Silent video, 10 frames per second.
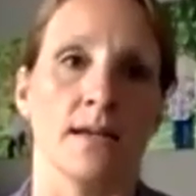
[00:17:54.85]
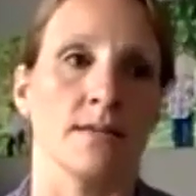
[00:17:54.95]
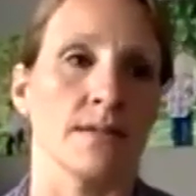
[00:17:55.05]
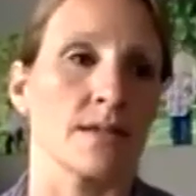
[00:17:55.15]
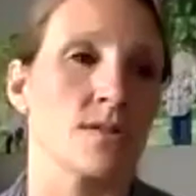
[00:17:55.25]

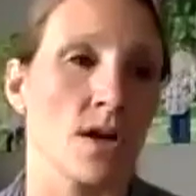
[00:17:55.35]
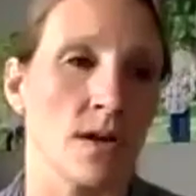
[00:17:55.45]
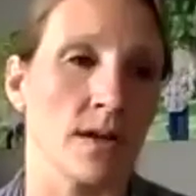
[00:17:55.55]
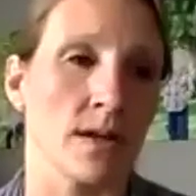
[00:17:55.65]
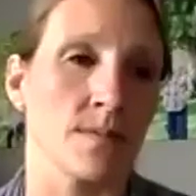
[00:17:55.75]
like
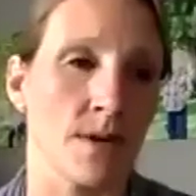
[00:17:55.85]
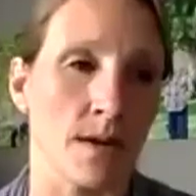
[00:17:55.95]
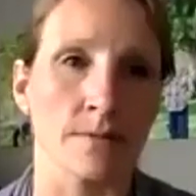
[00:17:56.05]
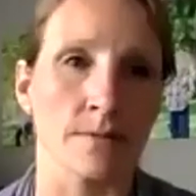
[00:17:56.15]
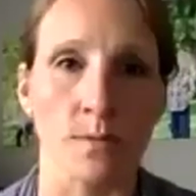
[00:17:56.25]
Target
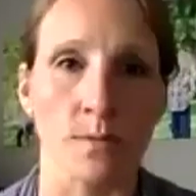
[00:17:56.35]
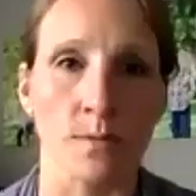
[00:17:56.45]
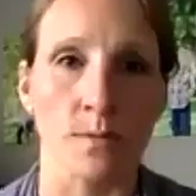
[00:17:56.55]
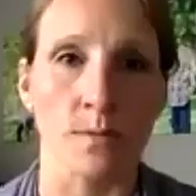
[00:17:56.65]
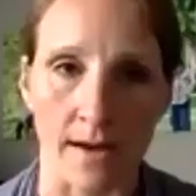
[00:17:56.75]
probably
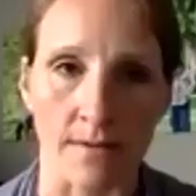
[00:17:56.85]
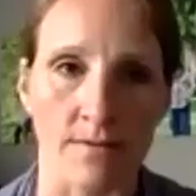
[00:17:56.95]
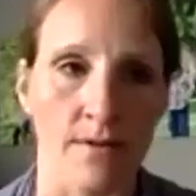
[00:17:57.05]
won't have,